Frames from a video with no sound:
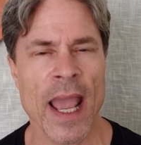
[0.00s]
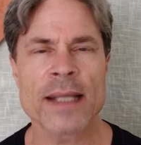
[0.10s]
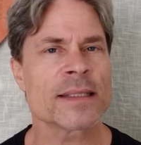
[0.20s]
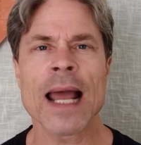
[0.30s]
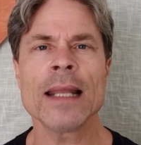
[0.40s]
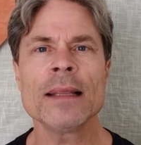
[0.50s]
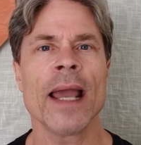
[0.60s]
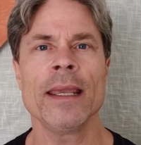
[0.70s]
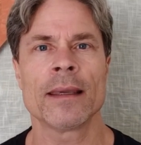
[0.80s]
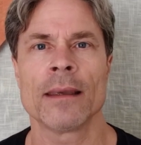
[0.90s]
It's not
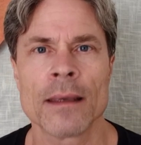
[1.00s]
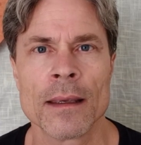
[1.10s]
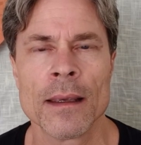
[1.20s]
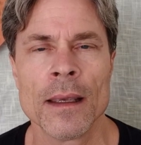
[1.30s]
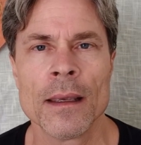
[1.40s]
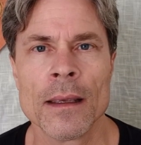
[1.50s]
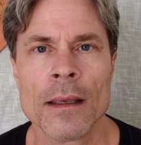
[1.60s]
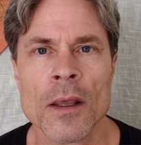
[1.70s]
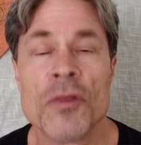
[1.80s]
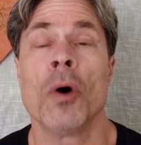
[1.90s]
like
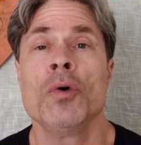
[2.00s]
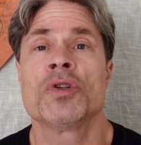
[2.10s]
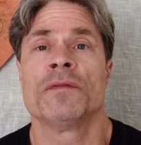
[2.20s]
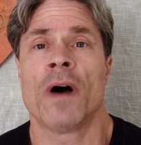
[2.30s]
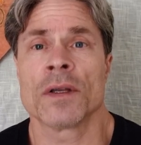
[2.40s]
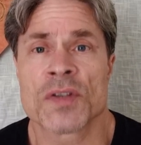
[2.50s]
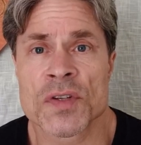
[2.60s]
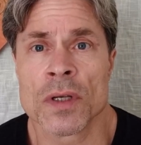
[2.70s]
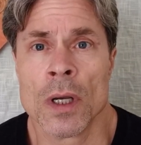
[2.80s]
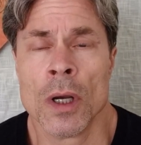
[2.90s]
those of us